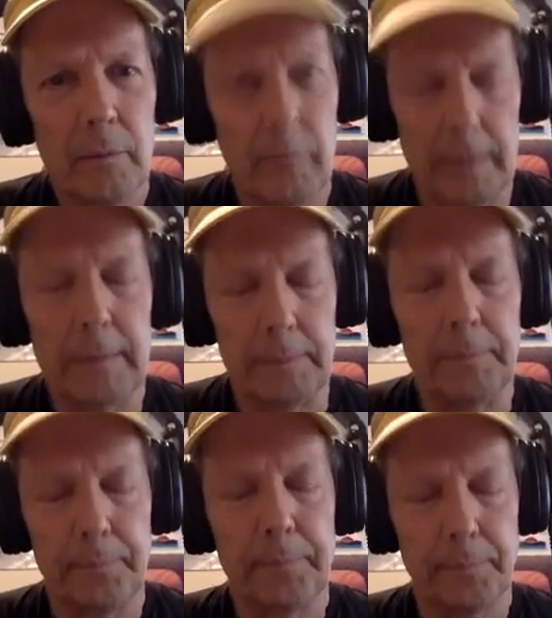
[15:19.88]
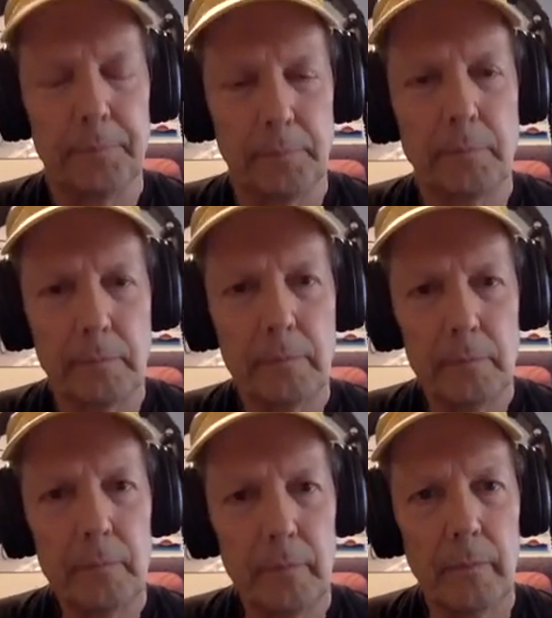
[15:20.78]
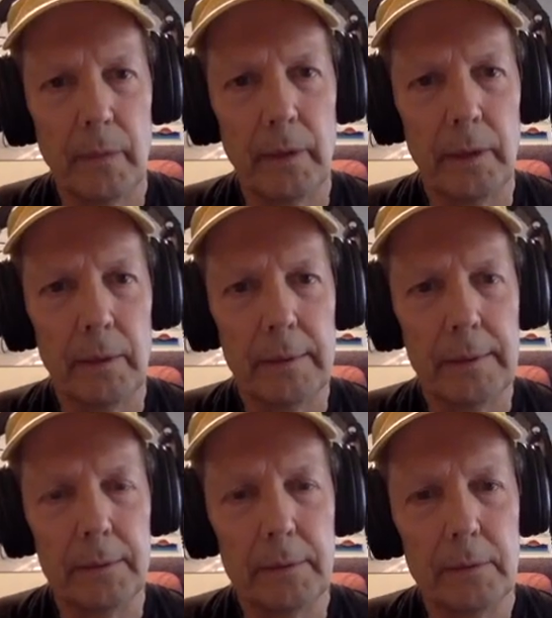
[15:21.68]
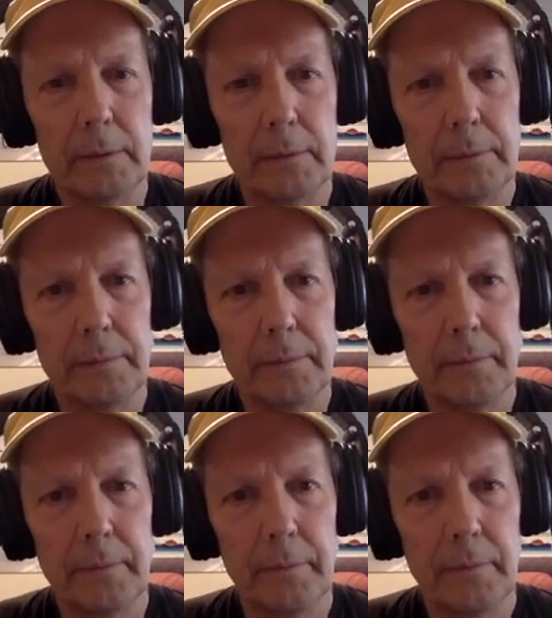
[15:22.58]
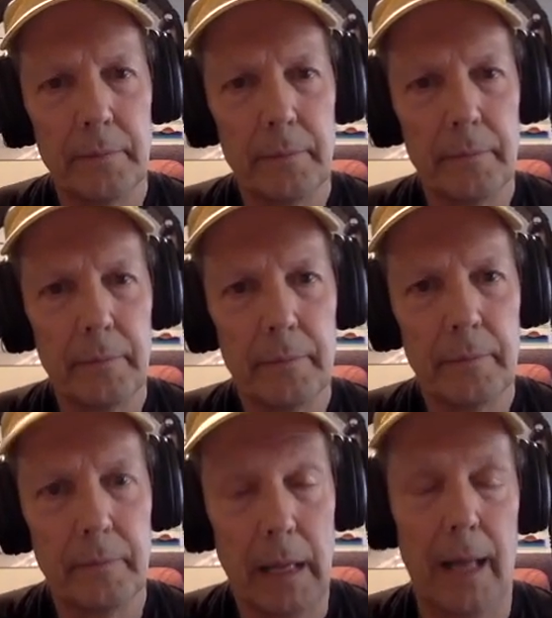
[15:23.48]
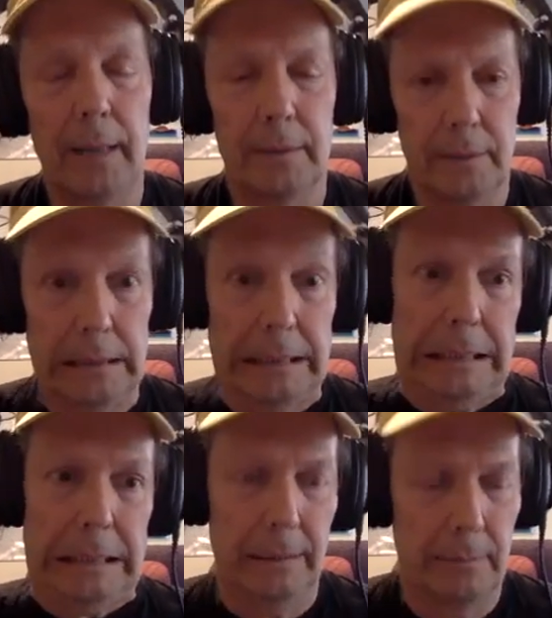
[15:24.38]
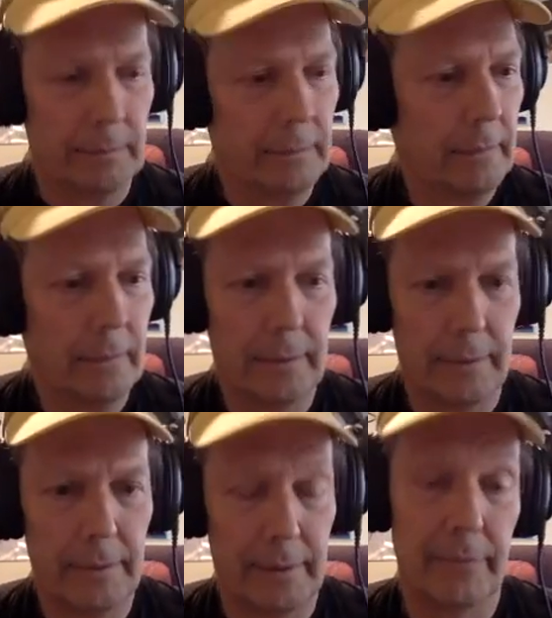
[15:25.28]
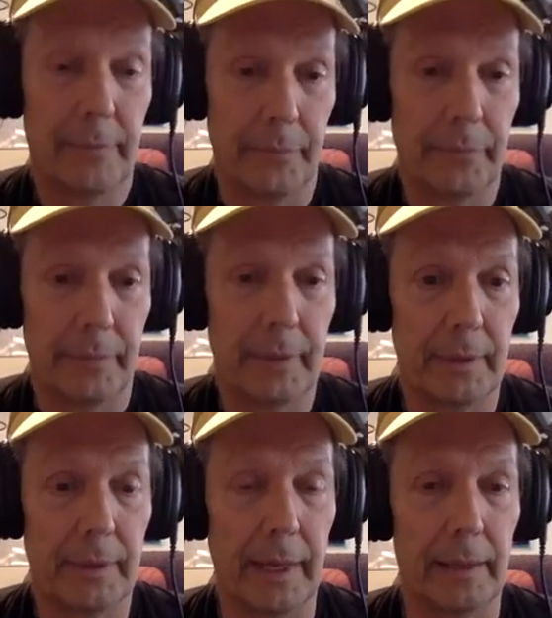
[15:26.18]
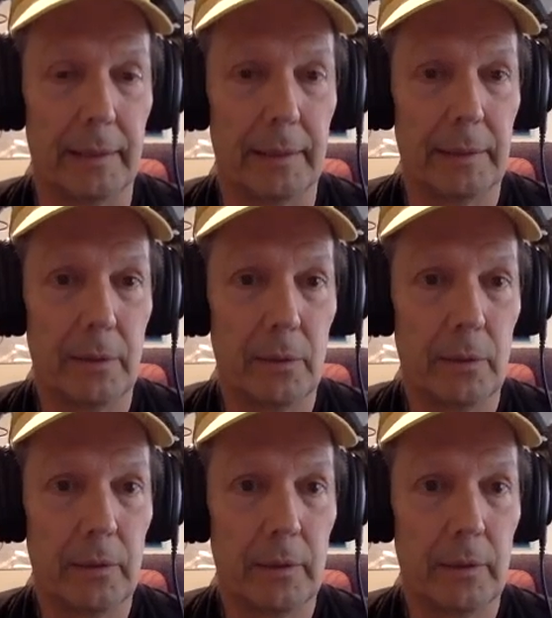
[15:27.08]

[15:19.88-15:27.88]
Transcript: be a 5-hour walk, right? Like, Angel Staircase, even though that's last time I rode it last fall, that was a super highway. But, there's a lot of big